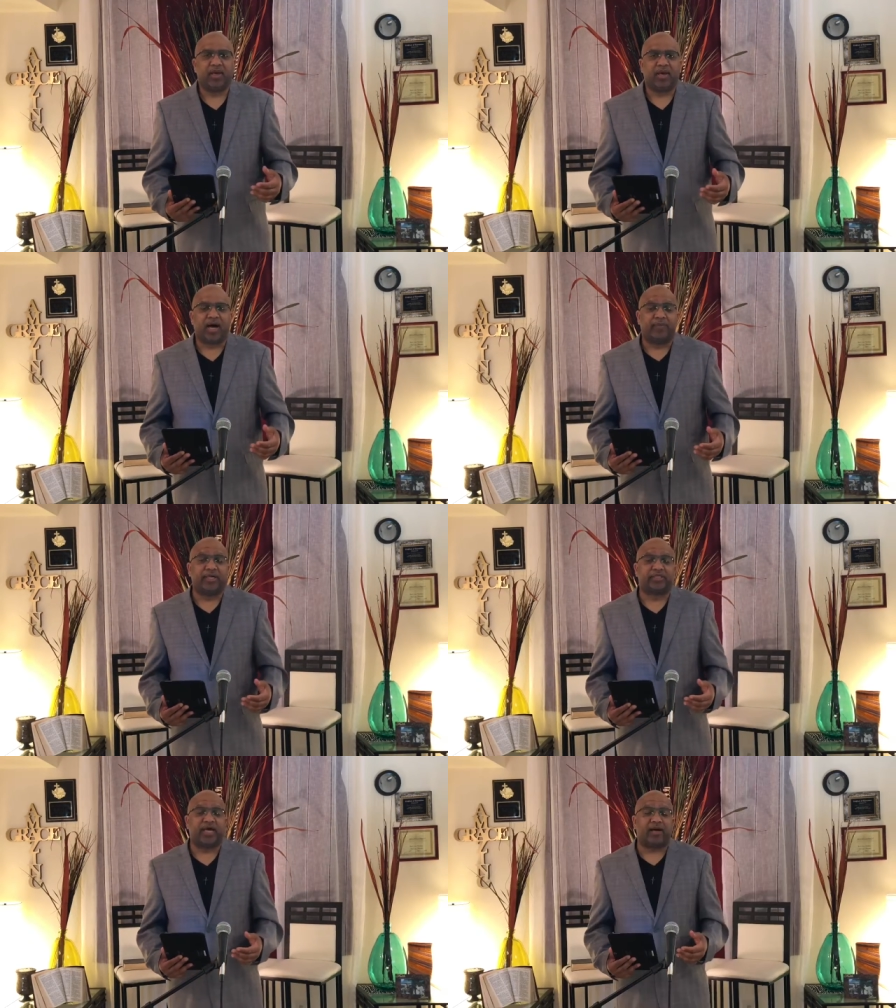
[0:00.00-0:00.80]
How
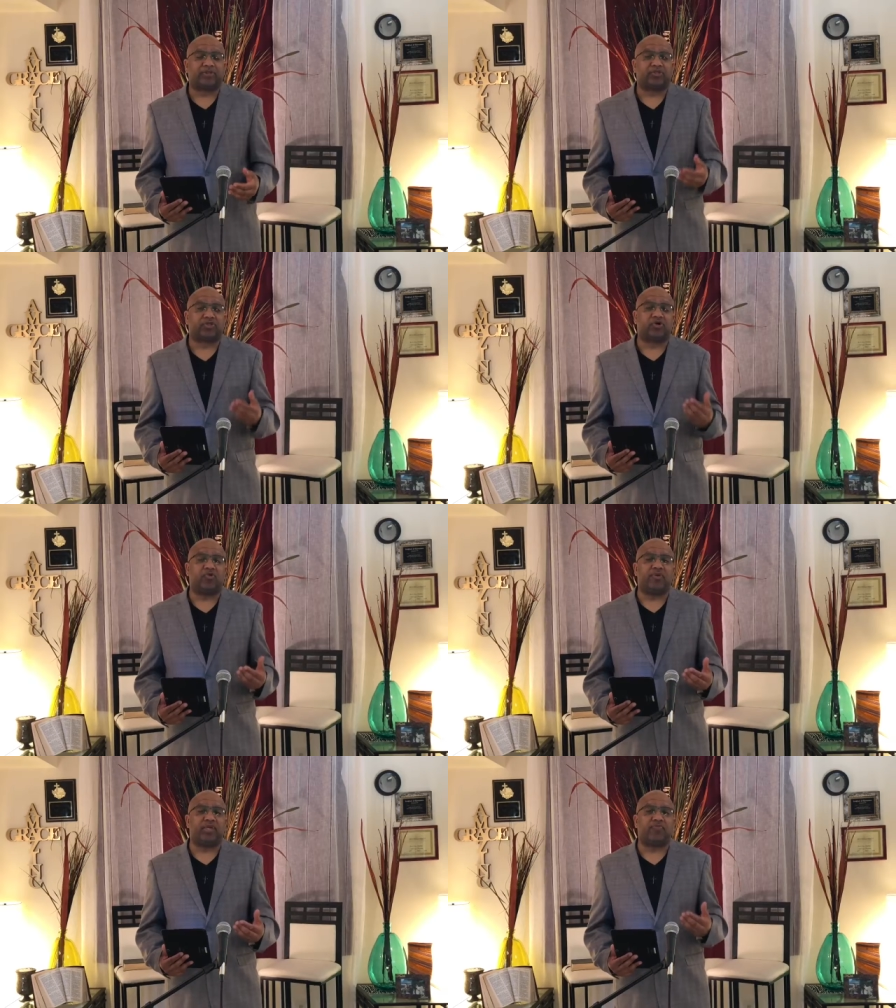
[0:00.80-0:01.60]
many times have so
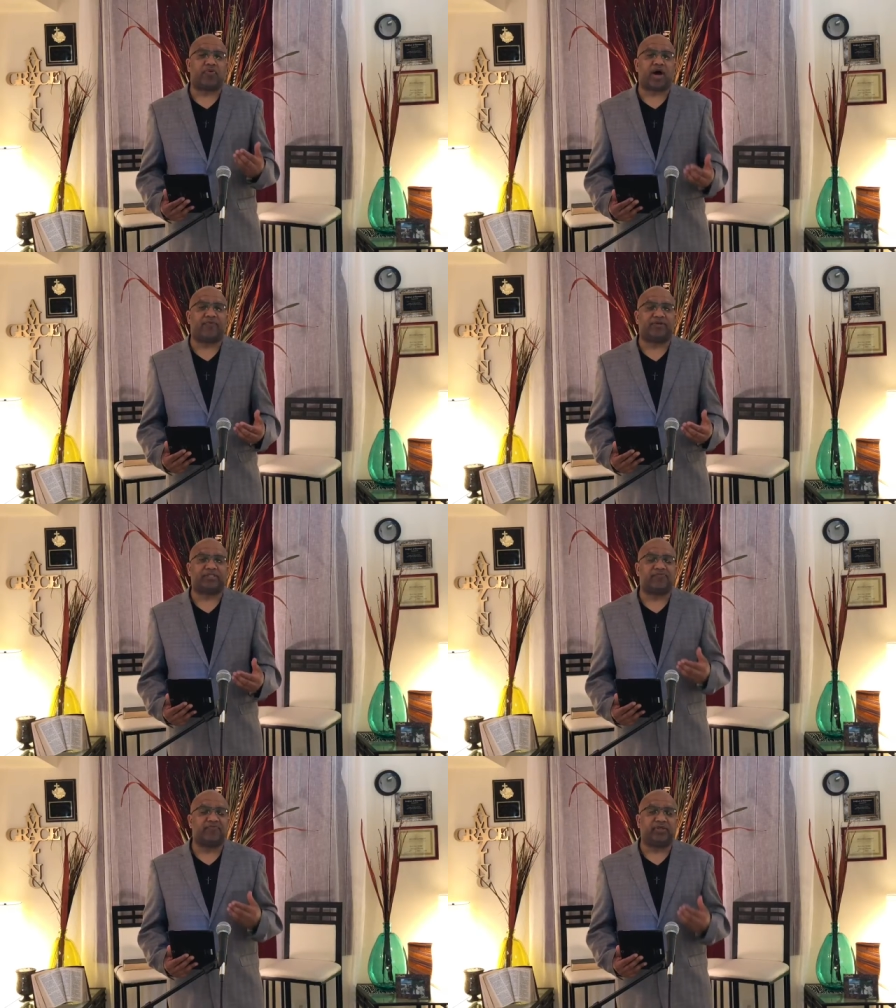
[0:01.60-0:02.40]
many prophets
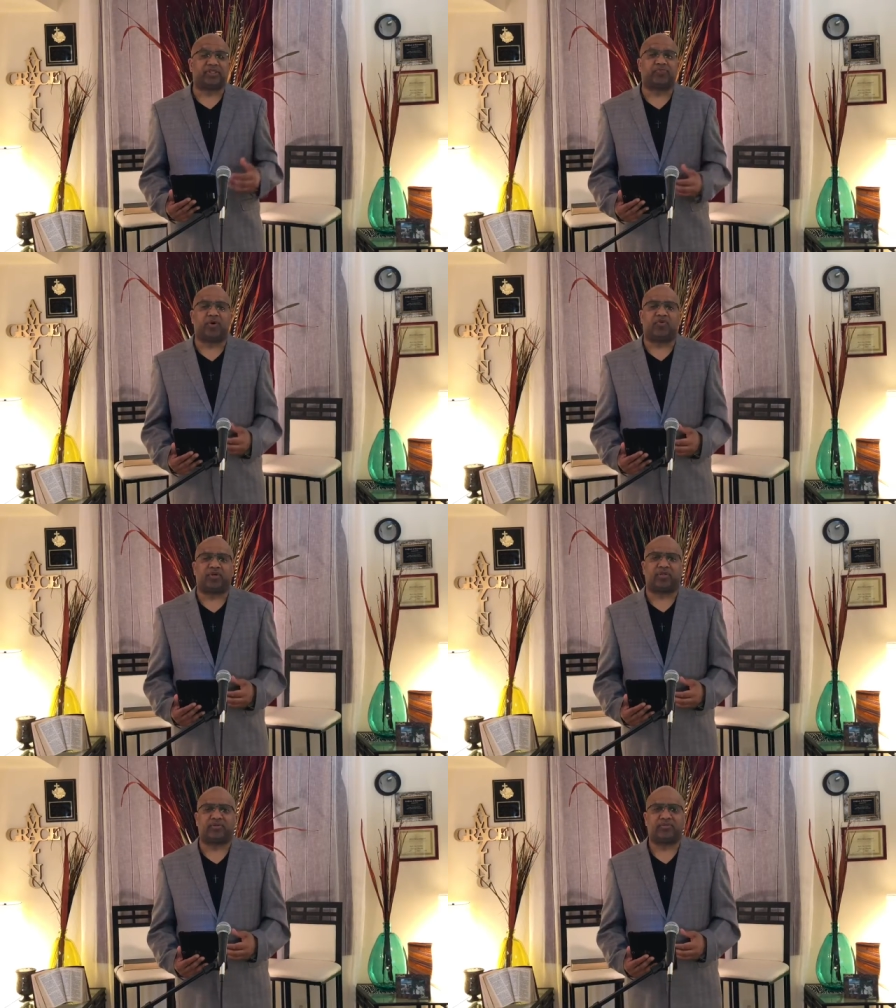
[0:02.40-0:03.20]
have misspoken,